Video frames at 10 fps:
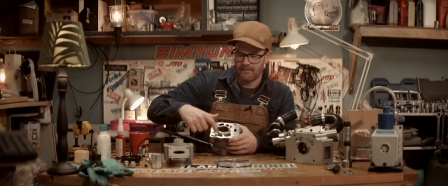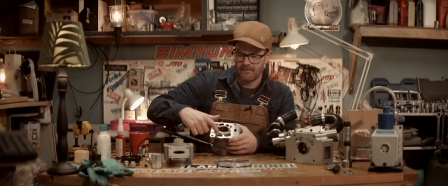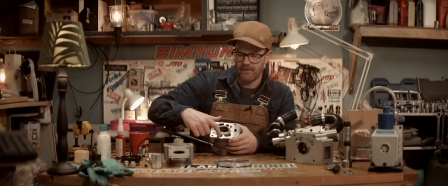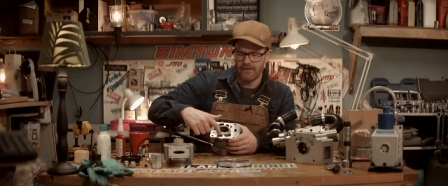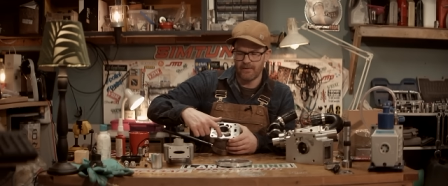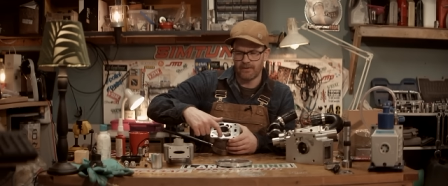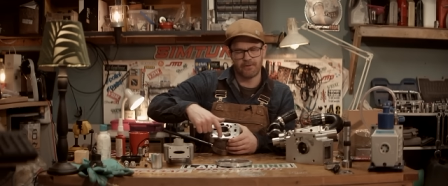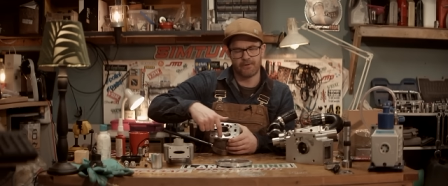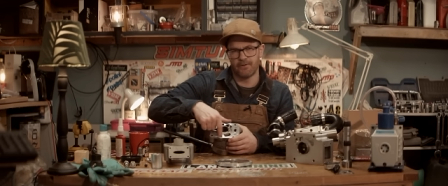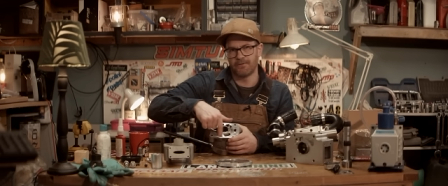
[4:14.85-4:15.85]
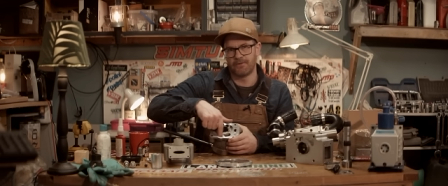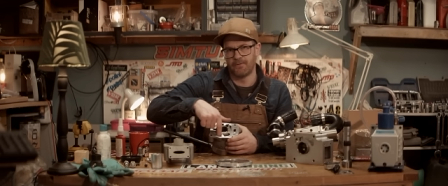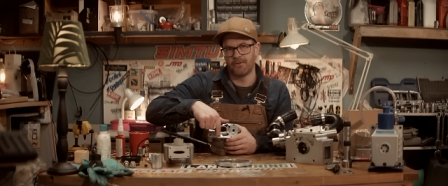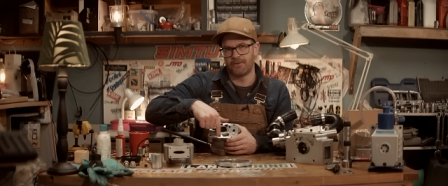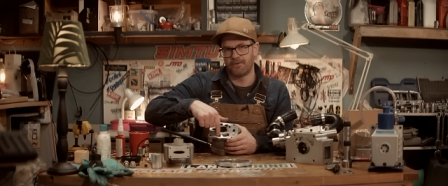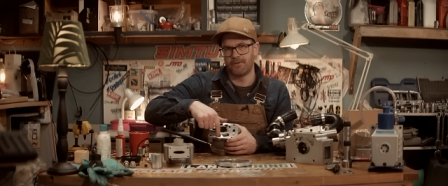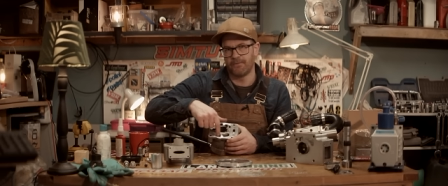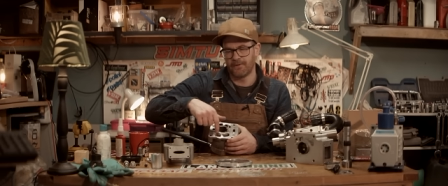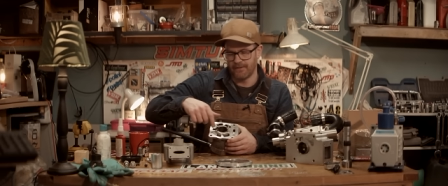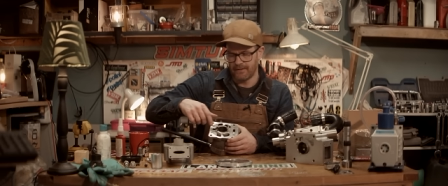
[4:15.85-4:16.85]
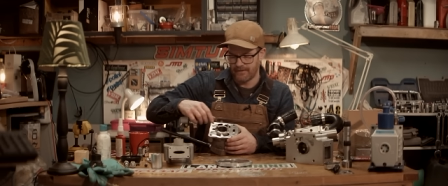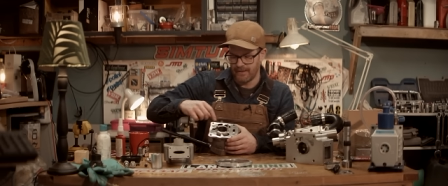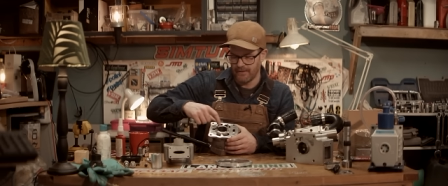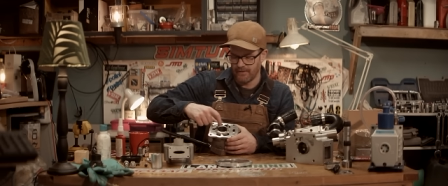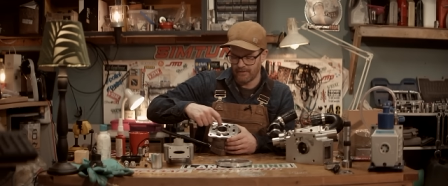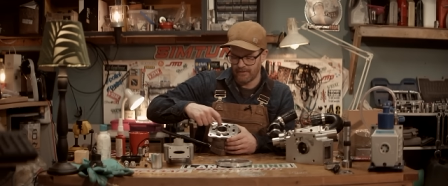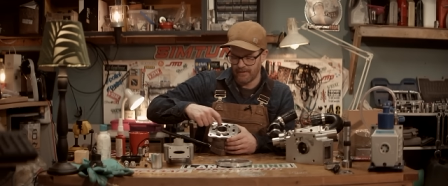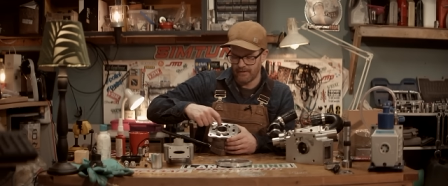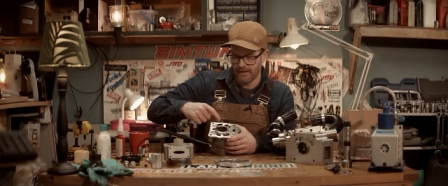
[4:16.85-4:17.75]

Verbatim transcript: very much close to what you typically see on uh,